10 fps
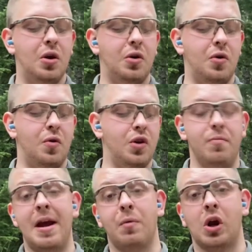who you
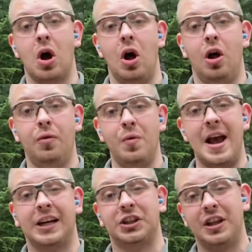may recall, we
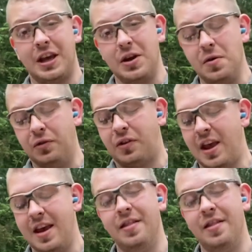actually used